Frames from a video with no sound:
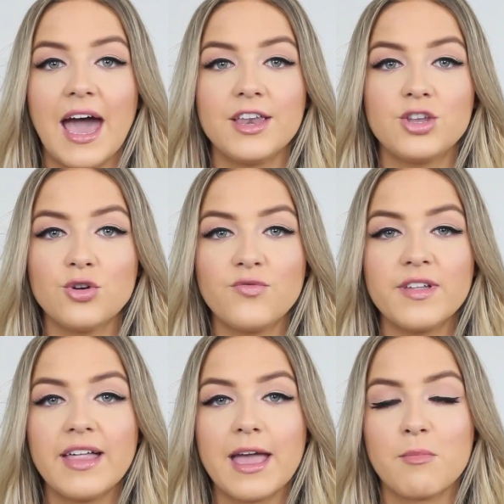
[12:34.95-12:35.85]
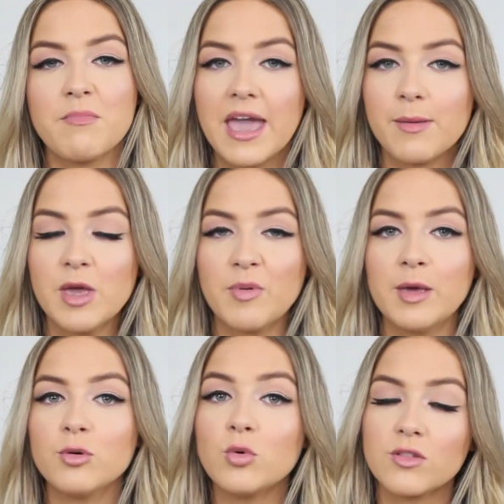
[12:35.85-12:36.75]
I do feel like maybe
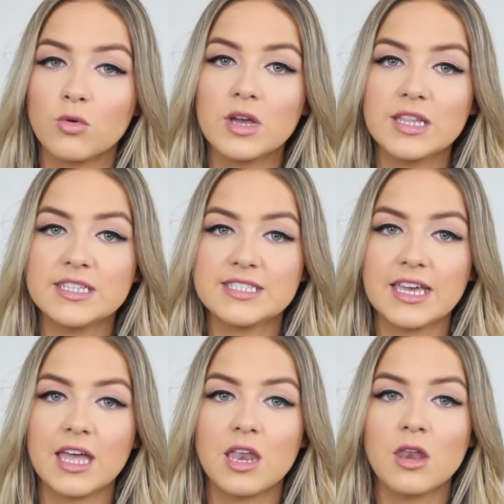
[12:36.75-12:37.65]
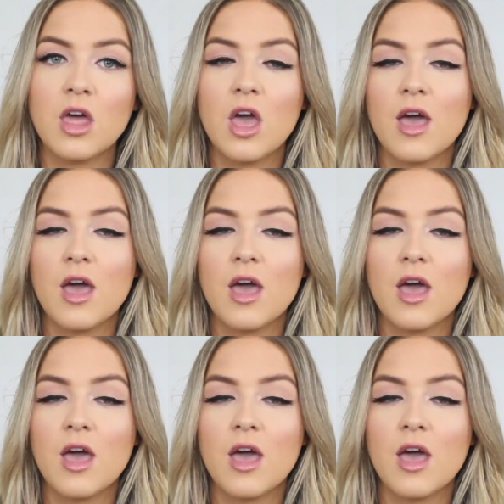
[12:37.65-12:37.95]
people with oily skin